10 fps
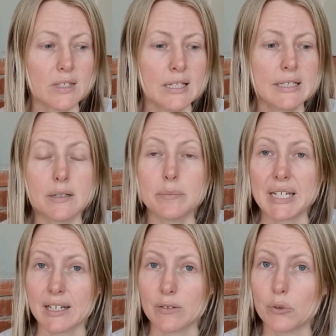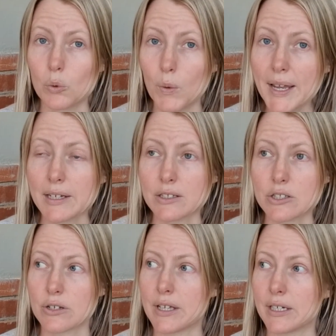in a meaningful way,
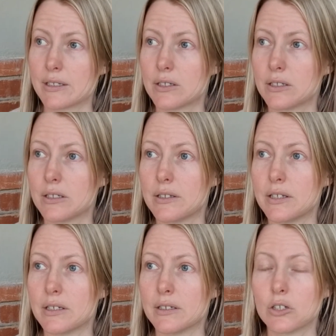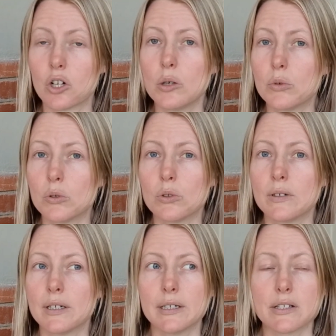so that the global
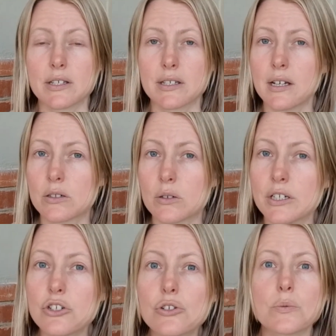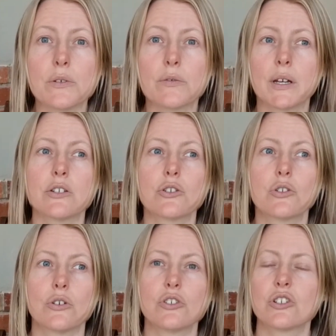and societal issues we face
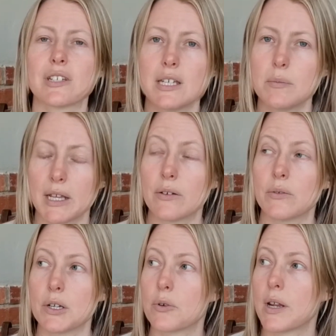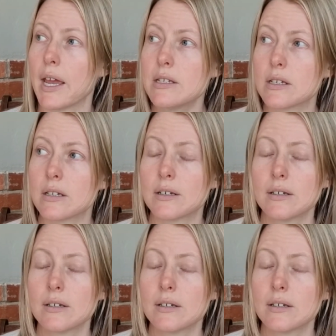don't just keep getting recreated.